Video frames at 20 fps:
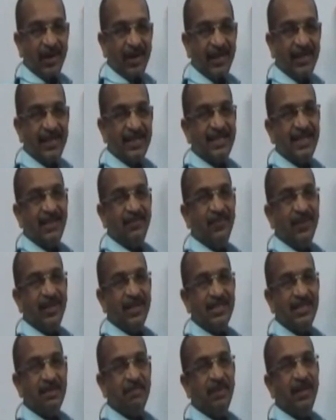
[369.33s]
Let us say, for
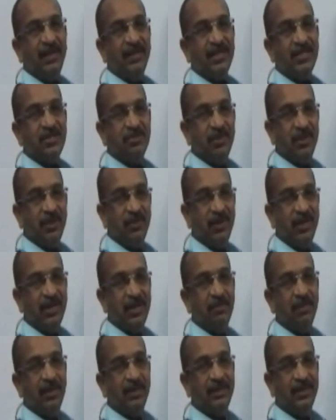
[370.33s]
example, it has to be divided
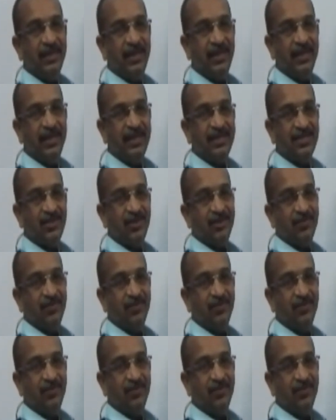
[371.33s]
by 3x or